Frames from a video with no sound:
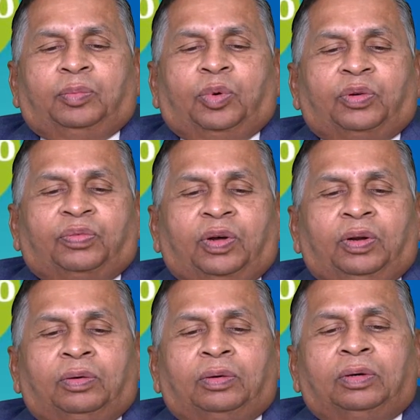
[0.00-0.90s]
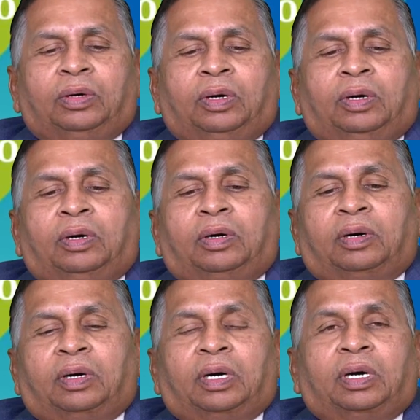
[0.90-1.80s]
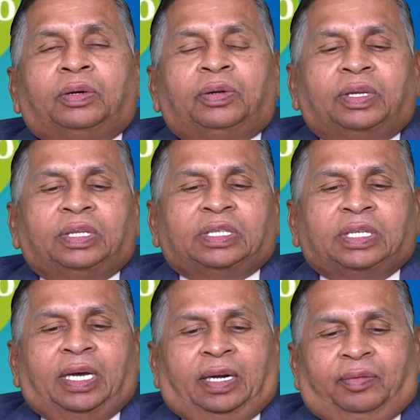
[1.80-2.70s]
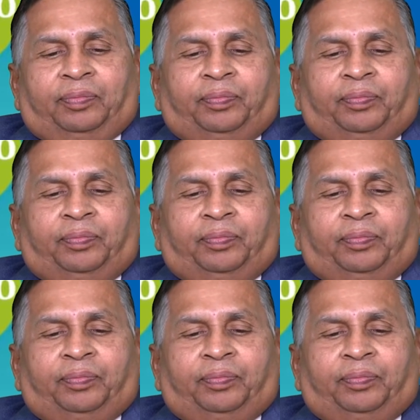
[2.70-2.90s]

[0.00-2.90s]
portfolio during this year.